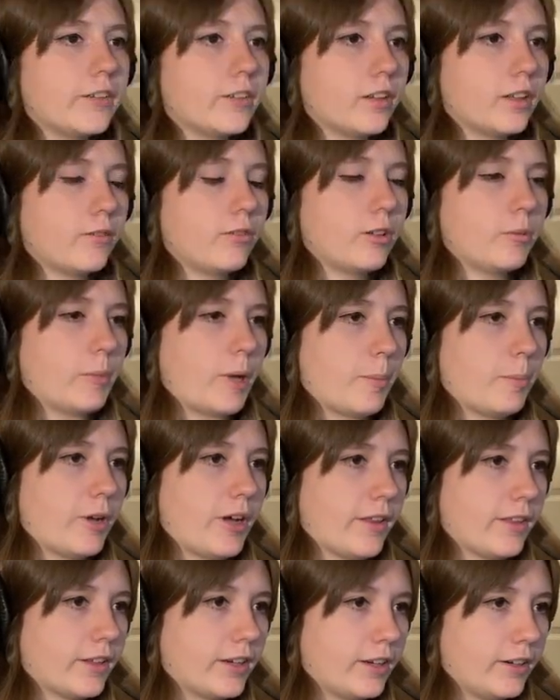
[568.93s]
I need to level up my
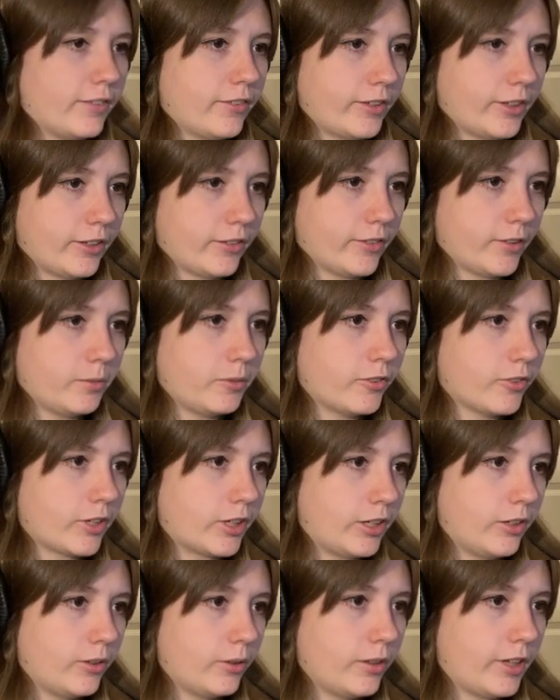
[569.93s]
apothecary skills. I'm
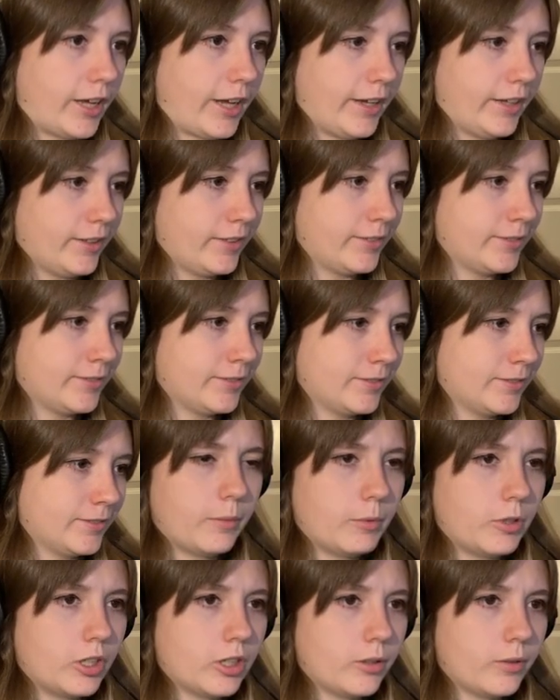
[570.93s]
just gonna do that.
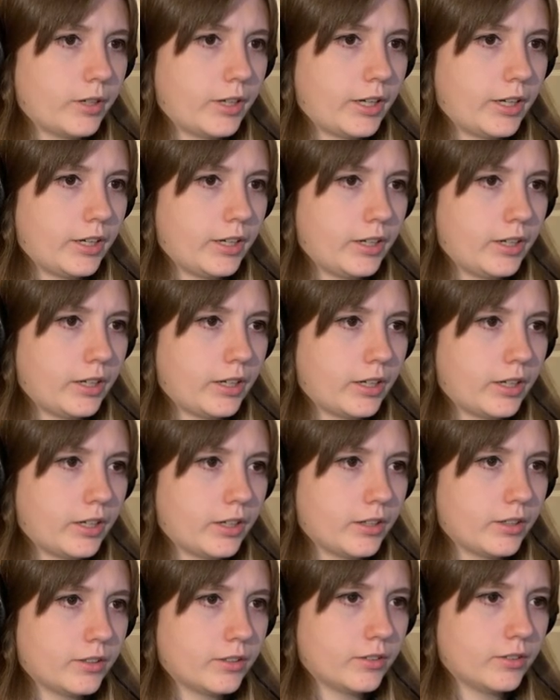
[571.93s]
And let me go ahead
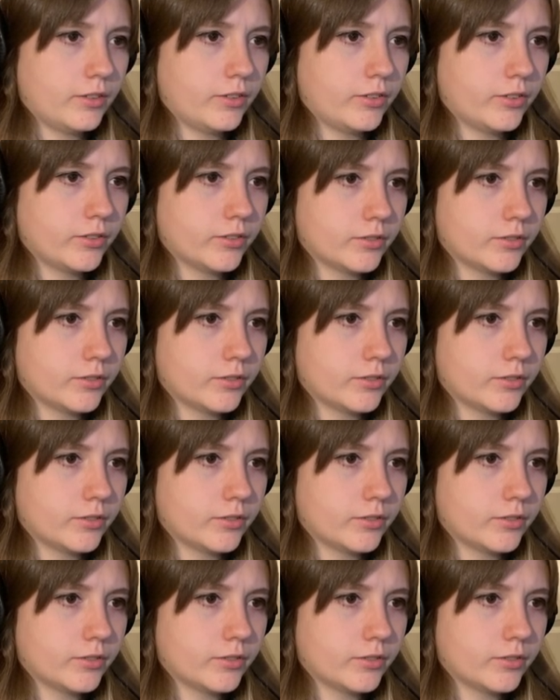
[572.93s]
and